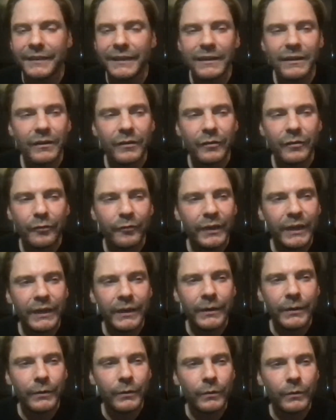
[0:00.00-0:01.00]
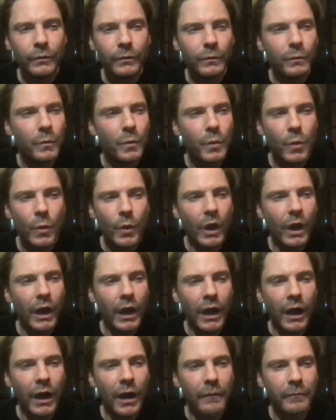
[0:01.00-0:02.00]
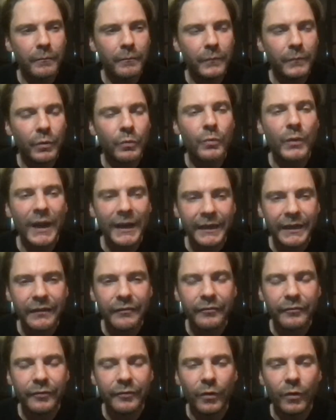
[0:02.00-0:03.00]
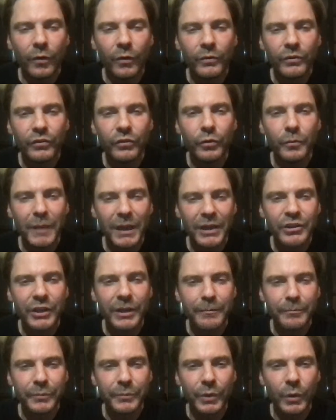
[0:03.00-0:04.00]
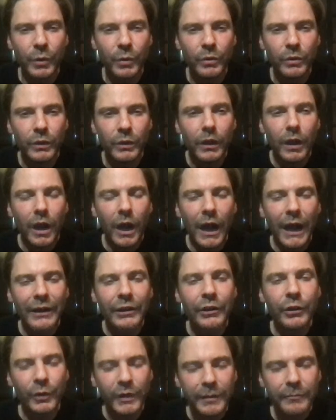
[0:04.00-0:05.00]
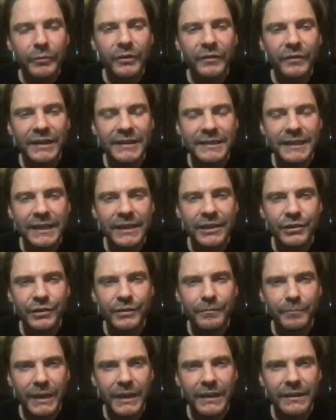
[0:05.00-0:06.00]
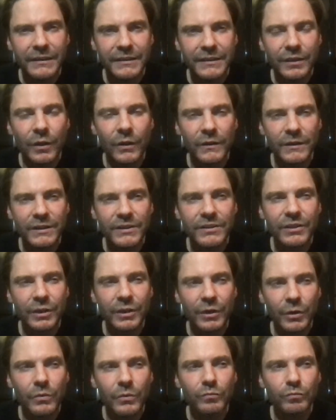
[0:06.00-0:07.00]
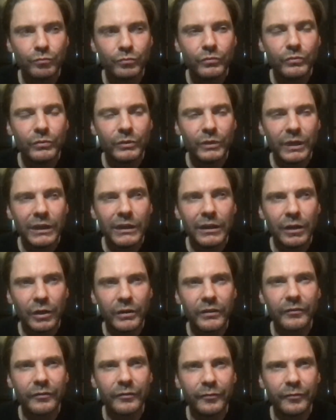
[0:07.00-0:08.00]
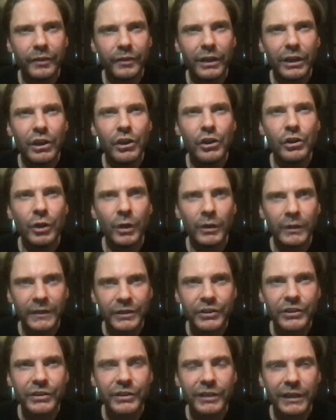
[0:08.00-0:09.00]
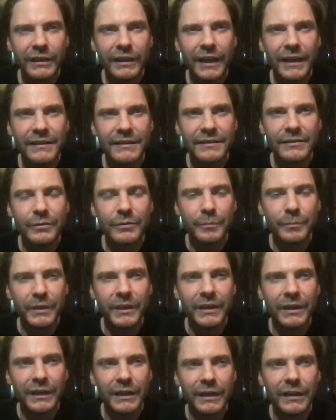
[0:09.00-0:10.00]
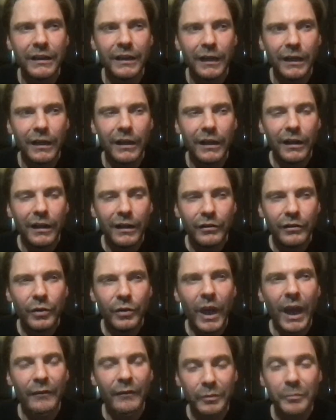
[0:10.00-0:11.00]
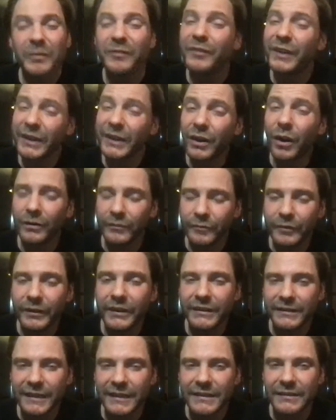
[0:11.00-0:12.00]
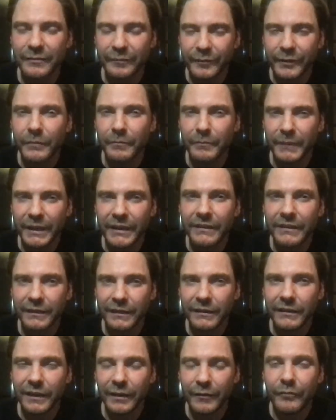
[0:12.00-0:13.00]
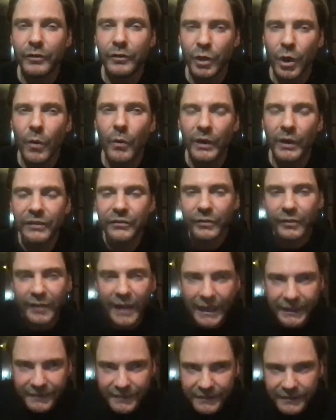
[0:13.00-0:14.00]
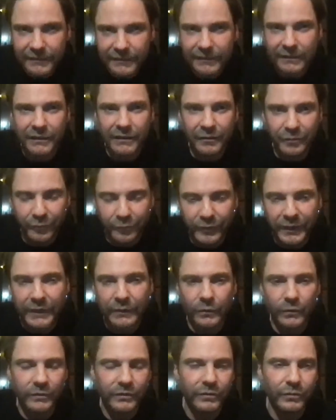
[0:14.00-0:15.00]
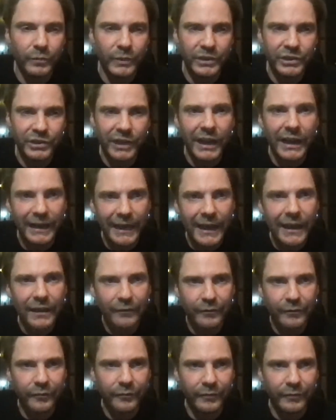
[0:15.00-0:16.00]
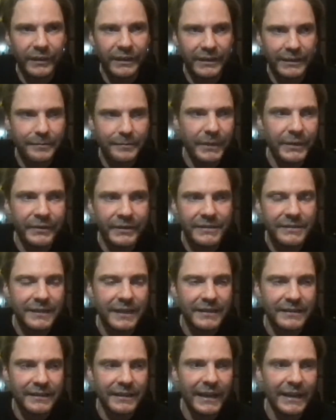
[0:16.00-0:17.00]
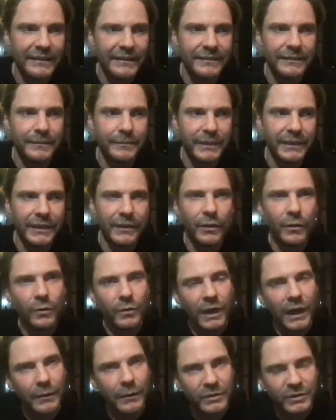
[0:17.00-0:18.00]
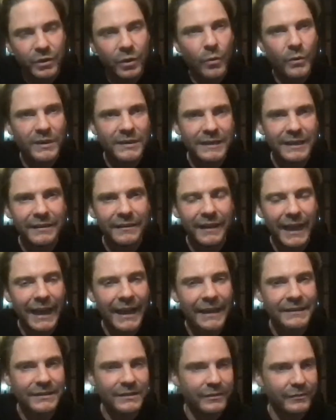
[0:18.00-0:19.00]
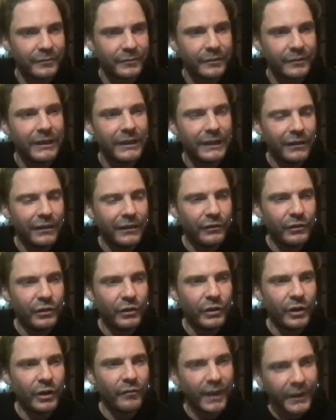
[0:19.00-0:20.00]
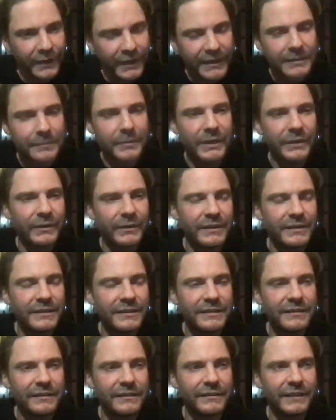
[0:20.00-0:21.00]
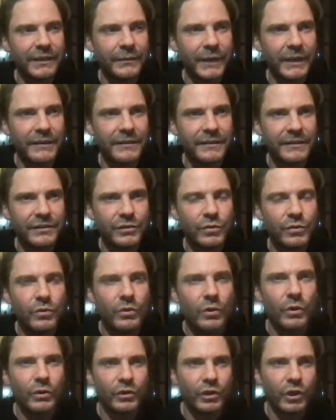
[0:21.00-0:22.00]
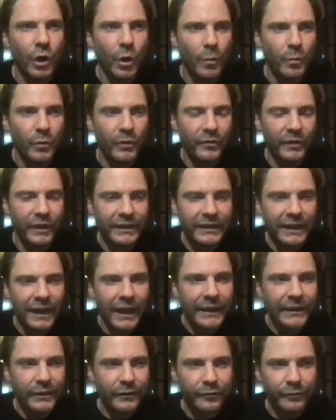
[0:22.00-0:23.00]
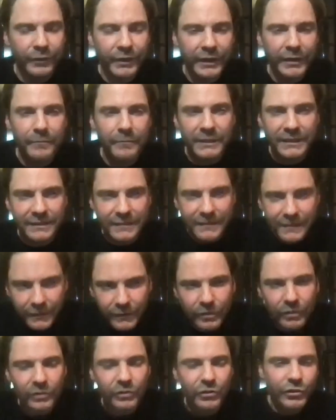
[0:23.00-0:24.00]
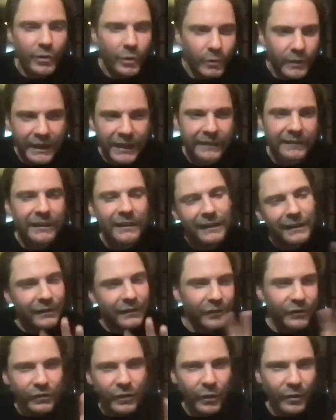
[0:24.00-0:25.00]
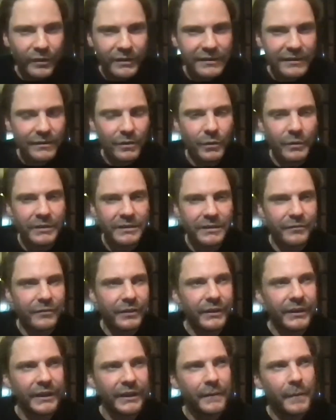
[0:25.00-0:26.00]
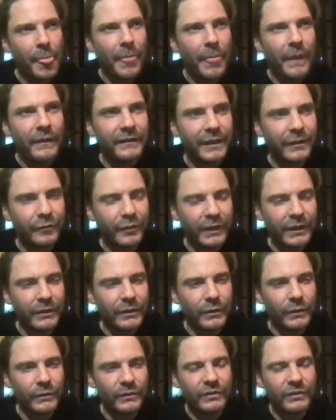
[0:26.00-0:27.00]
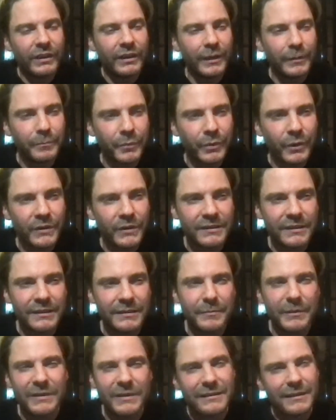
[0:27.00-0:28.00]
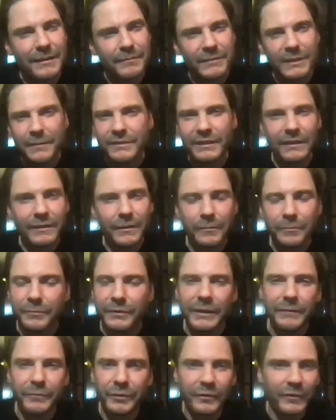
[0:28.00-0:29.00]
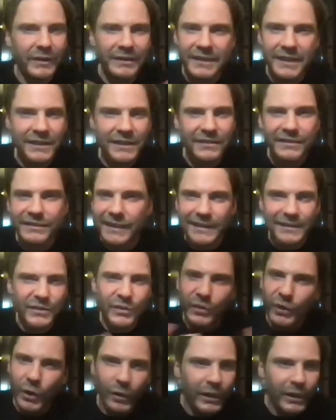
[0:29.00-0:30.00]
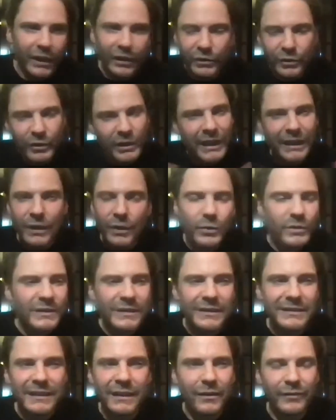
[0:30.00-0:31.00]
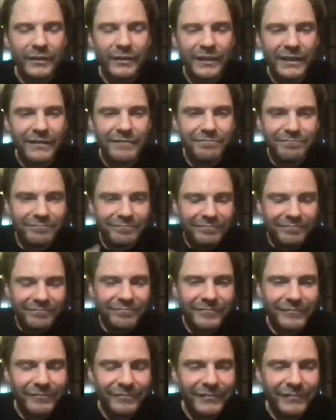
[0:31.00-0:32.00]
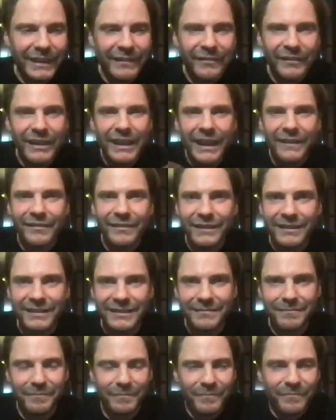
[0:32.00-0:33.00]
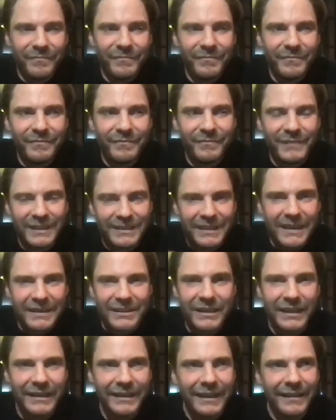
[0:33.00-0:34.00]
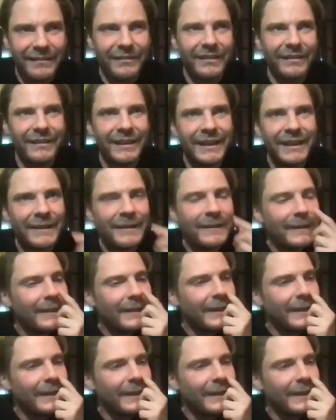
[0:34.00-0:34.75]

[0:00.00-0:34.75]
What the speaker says: didn't feel ready for too much improv. A good improvisation means also a lot of knowledge. It has to be, you have to be very confident as a filmmaker if you go into that field, which I have experienced as an actor, but I was always in the hands of, very experienced directors who could cope with that kind of freedom, but still controlling it. So this is always a very difficult process, because sometimes in improvisations, as you know, you can lose yourself, and then in the end, there's actually nothing there.